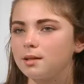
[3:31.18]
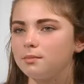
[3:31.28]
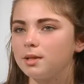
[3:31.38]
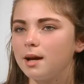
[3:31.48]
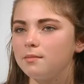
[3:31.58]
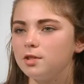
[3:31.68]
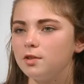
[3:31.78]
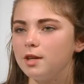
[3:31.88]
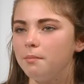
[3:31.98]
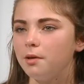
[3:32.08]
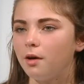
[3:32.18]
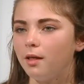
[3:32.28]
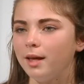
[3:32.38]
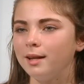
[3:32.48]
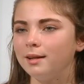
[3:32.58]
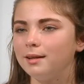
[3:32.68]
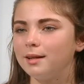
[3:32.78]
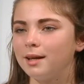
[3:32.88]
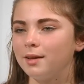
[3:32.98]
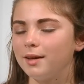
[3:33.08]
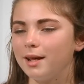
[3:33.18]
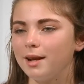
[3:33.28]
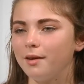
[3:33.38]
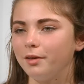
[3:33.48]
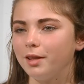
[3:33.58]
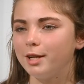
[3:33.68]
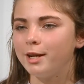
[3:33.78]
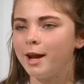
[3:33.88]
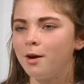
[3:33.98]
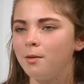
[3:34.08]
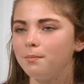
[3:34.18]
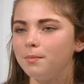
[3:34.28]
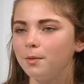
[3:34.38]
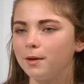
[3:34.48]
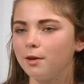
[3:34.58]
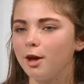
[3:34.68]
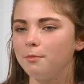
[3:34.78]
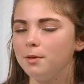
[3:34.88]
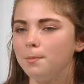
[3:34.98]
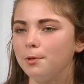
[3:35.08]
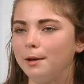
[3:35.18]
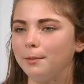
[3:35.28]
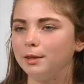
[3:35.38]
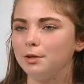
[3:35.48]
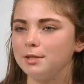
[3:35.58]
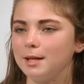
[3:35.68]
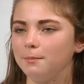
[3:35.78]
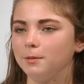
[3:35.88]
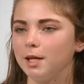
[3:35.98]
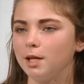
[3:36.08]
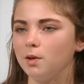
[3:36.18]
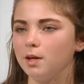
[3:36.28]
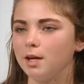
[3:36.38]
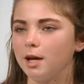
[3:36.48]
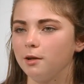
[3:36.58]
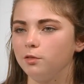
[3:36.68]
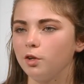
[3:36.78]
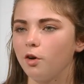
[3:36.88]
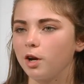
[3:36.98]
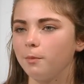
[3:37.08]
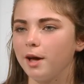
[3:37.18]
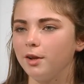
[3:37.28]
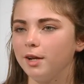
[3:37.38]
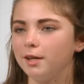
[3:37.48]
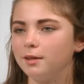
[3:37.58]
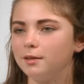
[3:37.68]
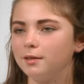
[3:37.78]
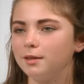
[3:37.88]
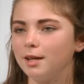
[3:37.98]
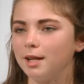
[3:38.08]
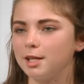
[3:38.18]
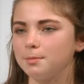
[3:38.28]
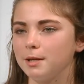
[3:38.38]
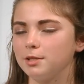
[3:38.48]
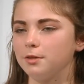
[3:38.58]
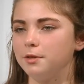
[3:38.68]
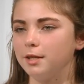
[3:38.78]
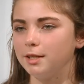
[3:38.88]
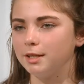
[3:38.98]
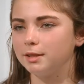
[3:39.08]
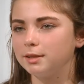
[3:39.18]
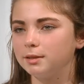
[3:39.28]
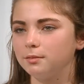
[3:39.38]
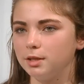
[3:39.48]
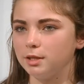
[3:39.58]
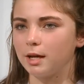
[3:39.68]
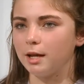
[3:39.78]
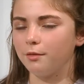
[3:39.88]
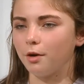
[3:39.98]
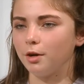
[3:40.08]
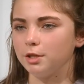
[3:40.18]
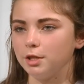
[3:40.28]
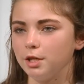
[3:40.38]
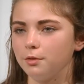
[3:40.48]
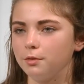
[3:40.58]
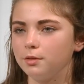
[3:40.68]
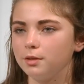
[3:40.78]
Sometimes you keep it all in and you can't ever let it out, but when you have people that went through the same thing, you can kind of talk about it and express your feelings, which is kind of hard to do.